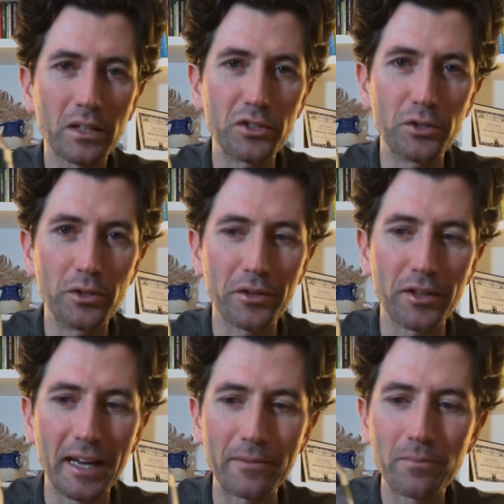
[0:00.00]
to do their
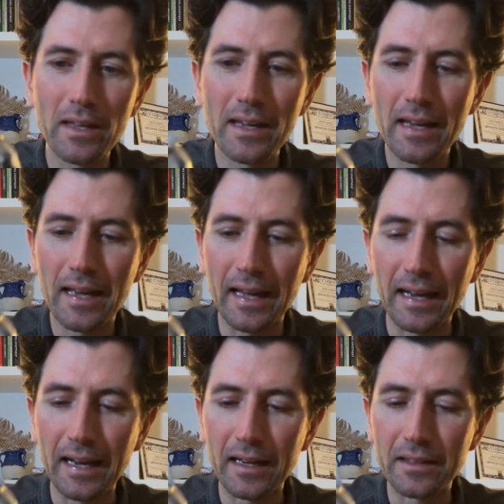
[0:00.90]
thing.
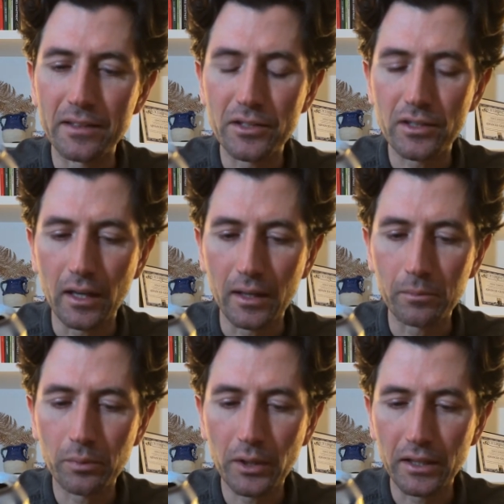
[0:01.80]
And a
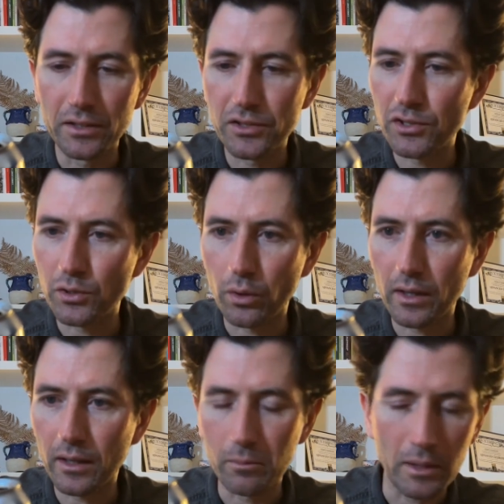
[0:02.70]
pretty good
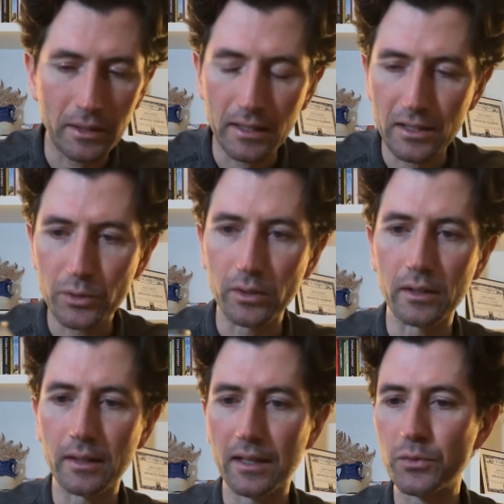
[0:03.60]
story. I'll maybe get into
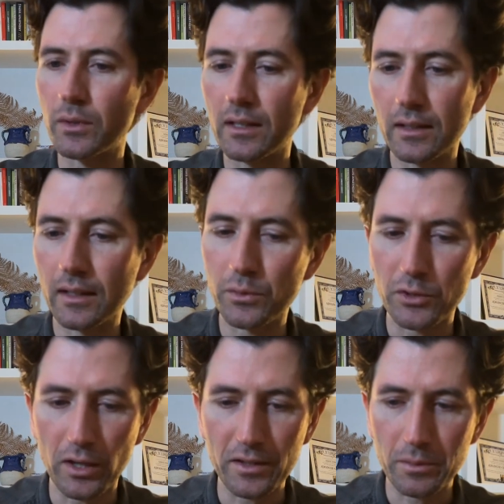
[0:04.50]
it as we
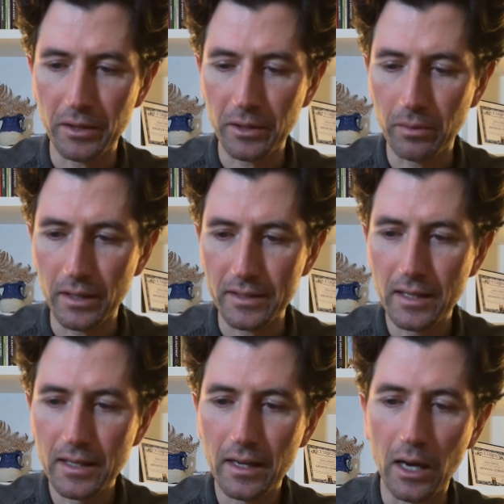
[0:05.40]
try this beer, but
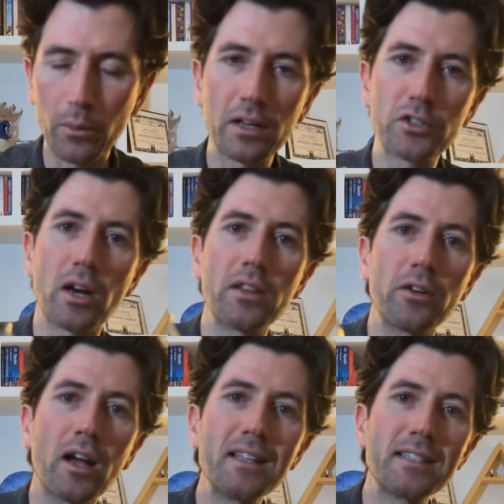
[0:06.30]
I wanted to try
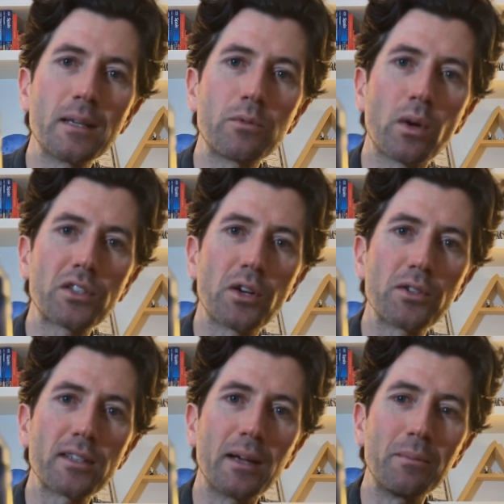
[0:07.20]
their Unzipped West
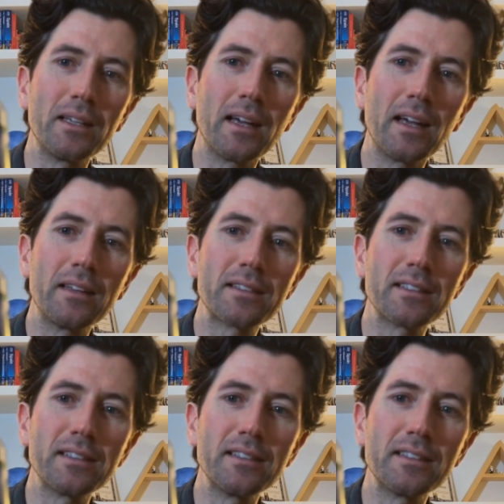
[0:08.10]
Coast IPA.
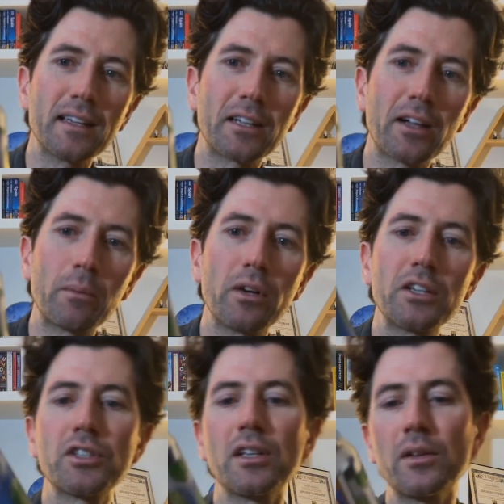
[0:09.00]
This is a
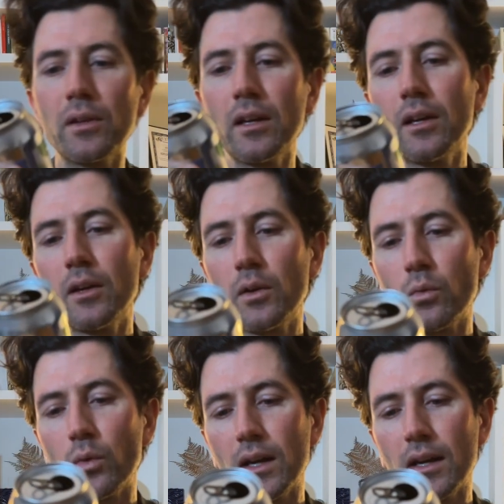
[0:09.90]
collaboration
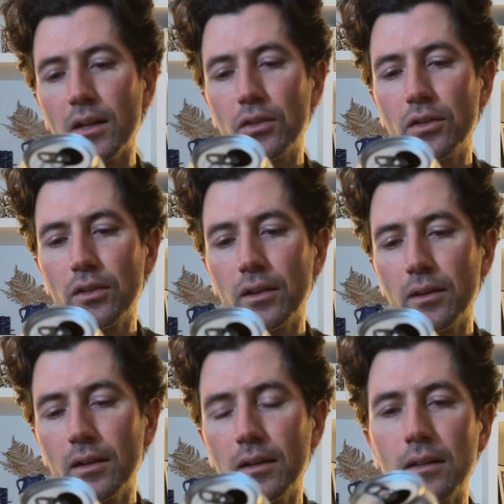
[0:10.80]
with,
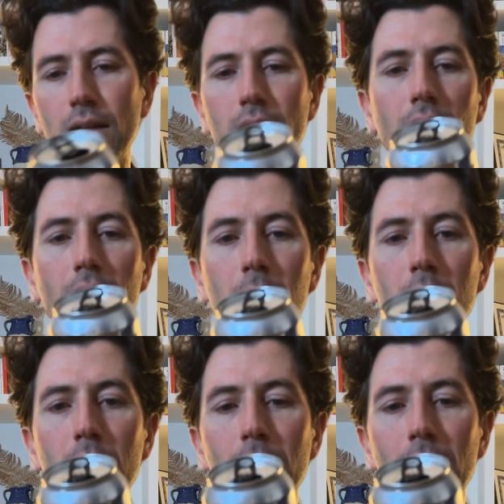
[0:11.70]

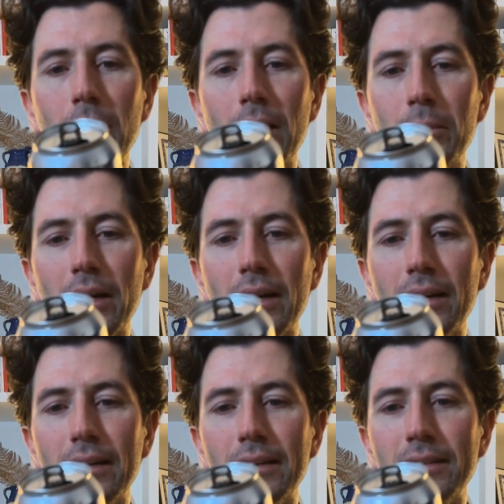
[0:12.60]

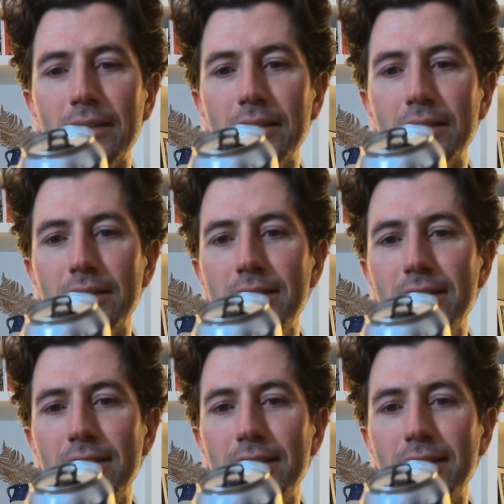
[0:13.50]
it
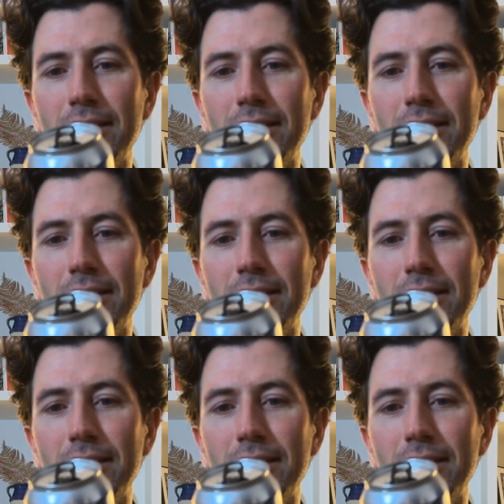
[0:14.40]
is